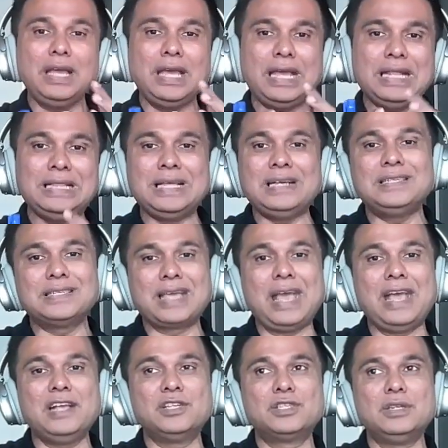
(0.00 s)
In this
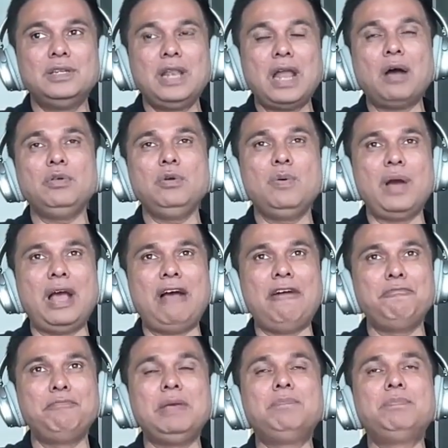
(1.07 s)
case, now you
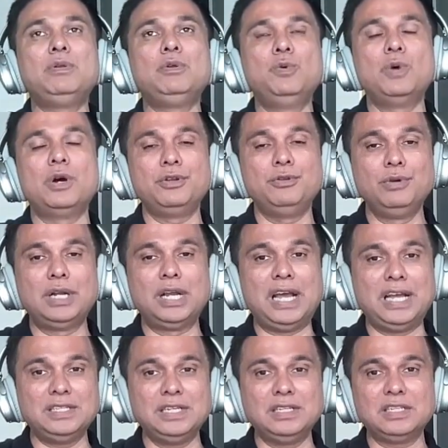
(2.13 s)
have people who are
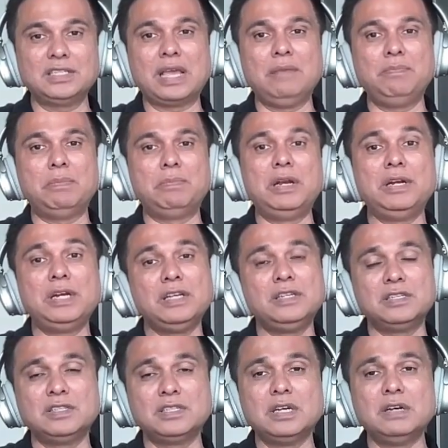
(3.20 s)
utilizing these capabilities
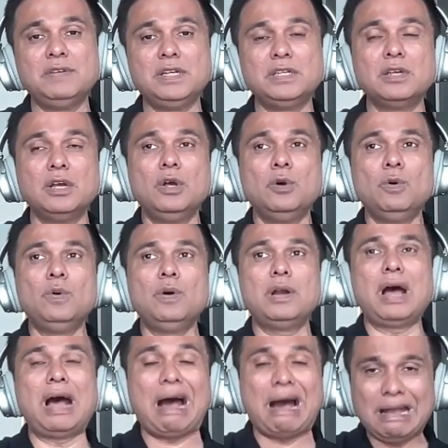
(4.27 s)
and service who are
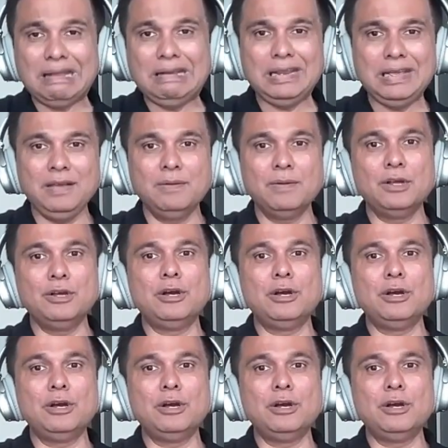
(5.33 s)
highly